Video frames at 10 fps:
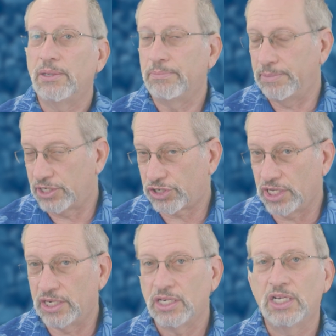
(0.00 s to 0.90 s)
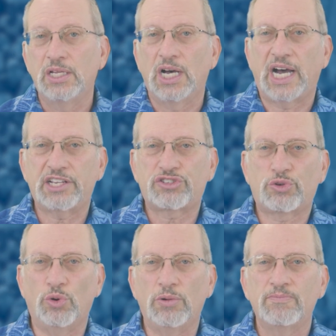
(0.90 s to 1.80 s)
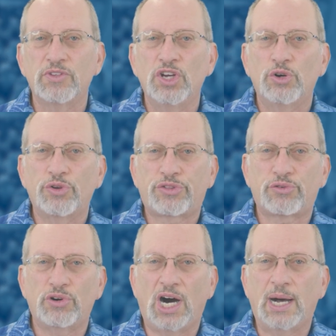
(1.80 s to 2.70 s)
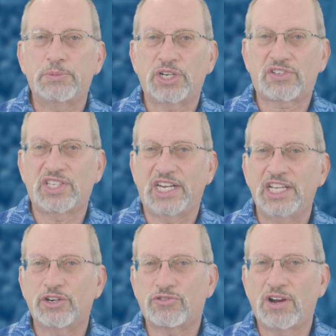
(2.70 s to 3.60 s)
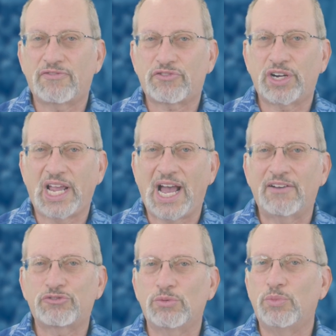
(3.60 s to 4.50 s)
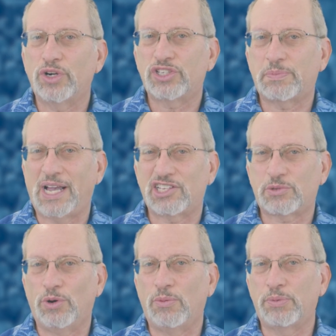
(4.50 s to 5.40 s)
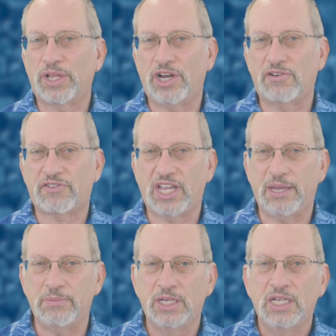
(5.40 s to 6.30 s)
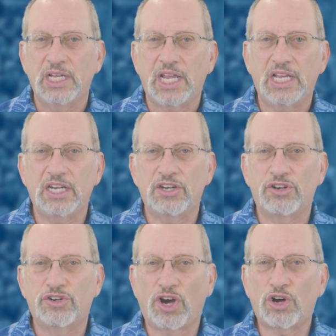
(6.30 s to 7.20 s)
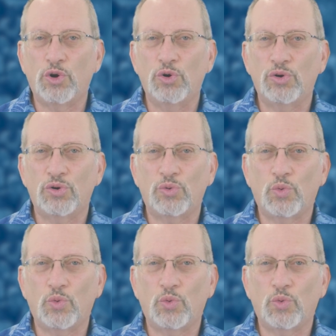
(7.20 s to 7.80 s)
Michigan High School who threw objects that hit a referee after a boys basketball playoff game in Dowagach.